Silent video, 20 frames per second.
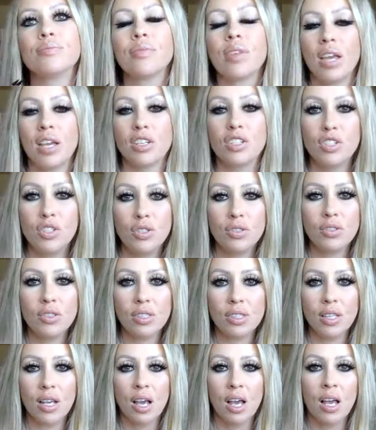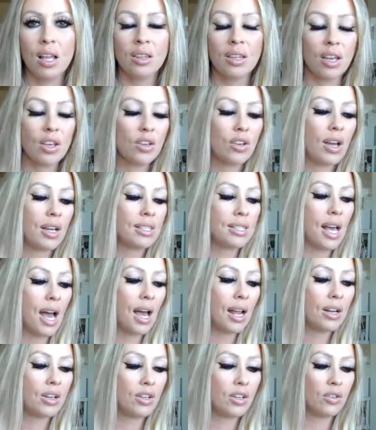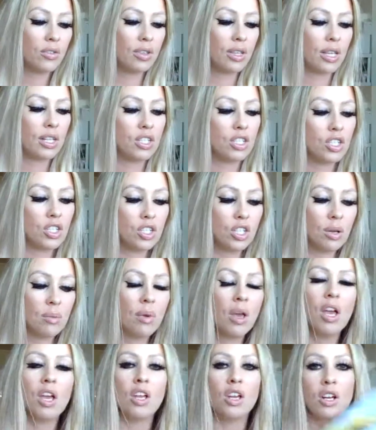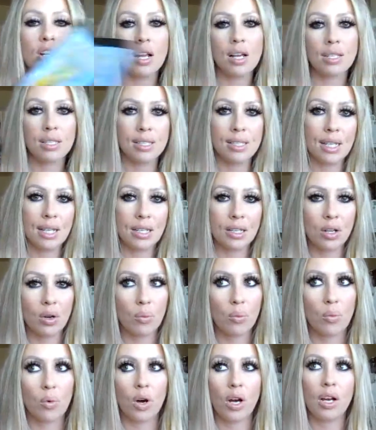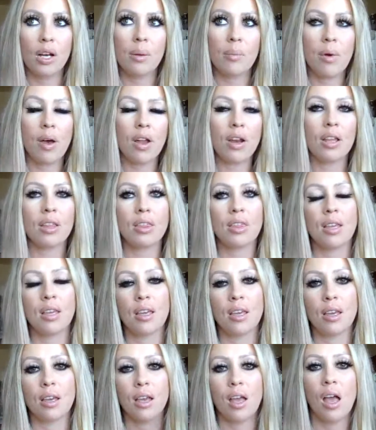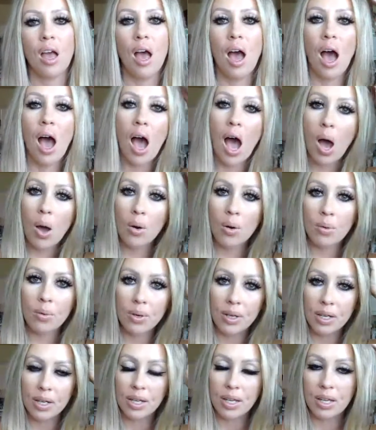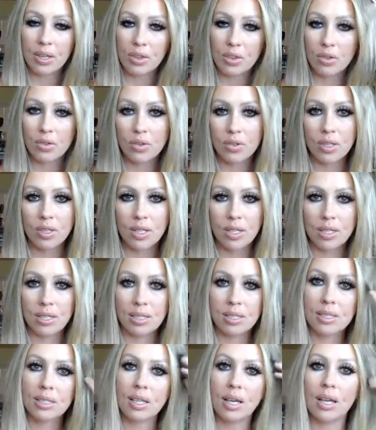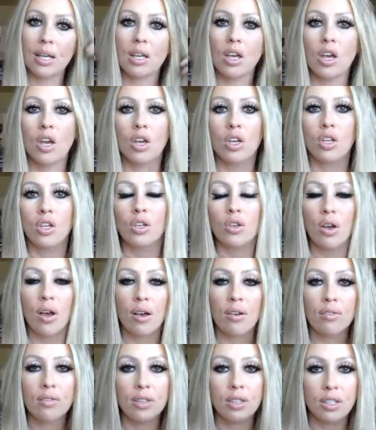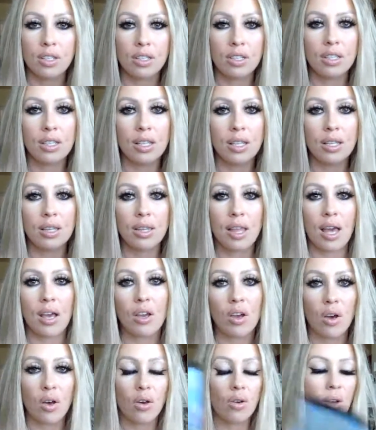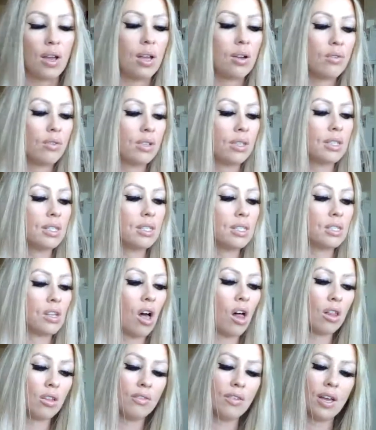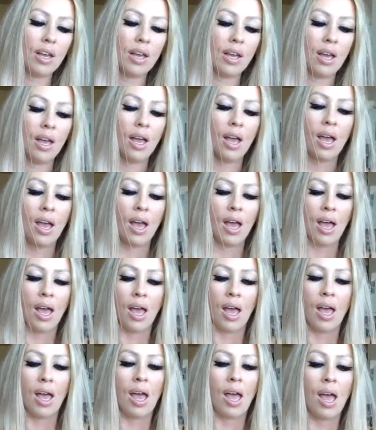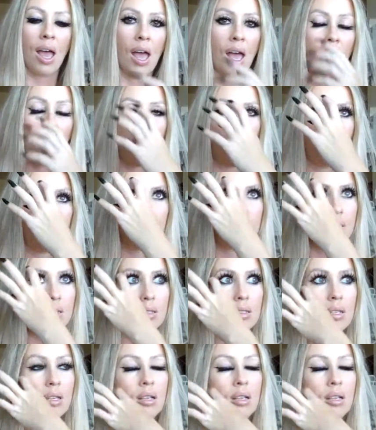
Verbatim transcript: issues that you guys had in your relationship, you're not sitting there worried about it thinking, how are we going to get through this? Like you have literally let go and released all of it and